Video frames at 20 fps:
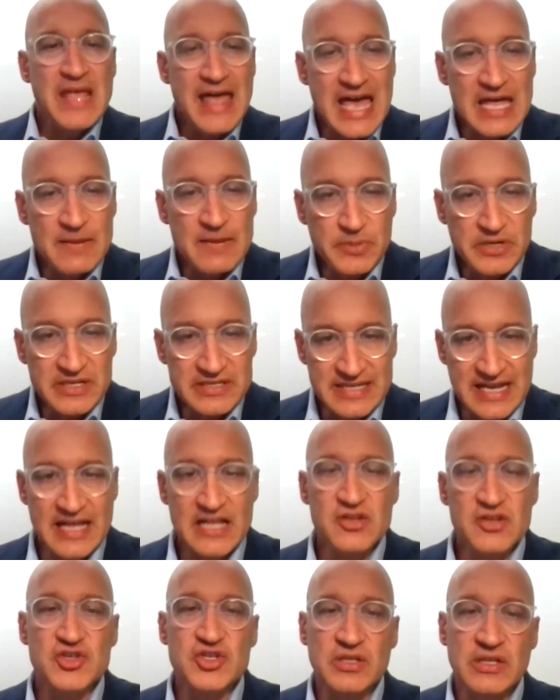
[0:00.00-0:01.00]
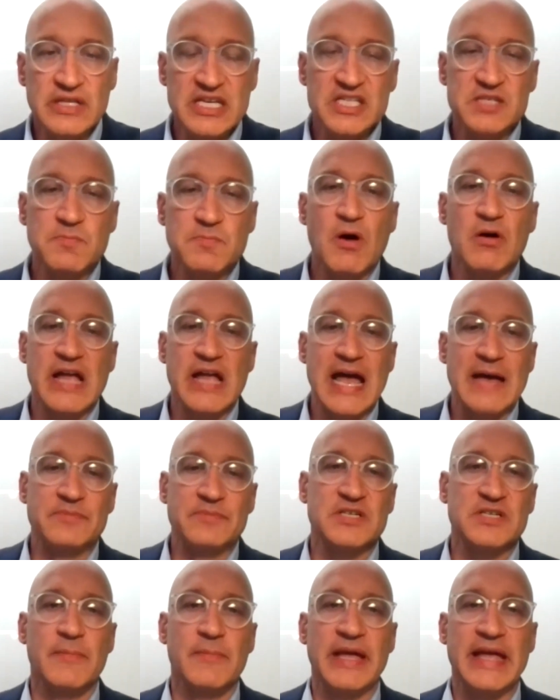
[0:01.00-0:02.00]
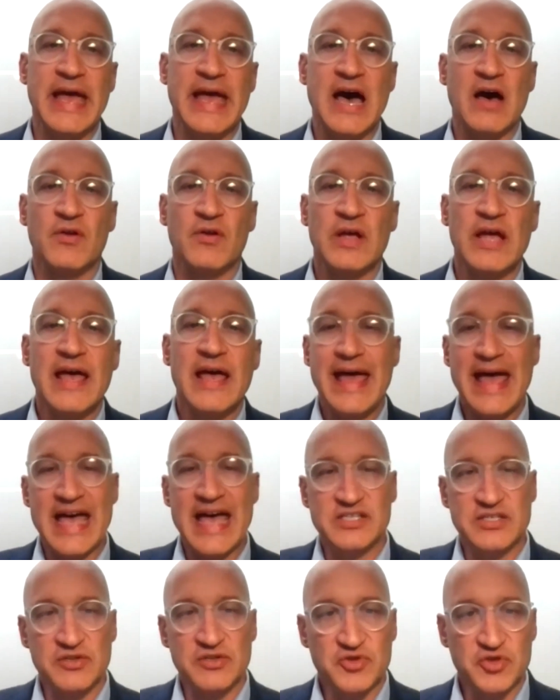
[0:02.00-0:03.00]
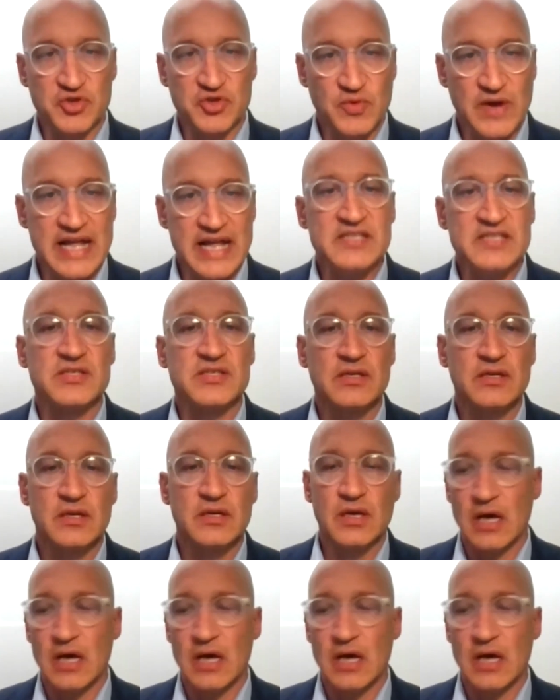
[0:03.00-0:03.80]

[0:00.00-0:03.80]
and potentially small caps coming out as interest rates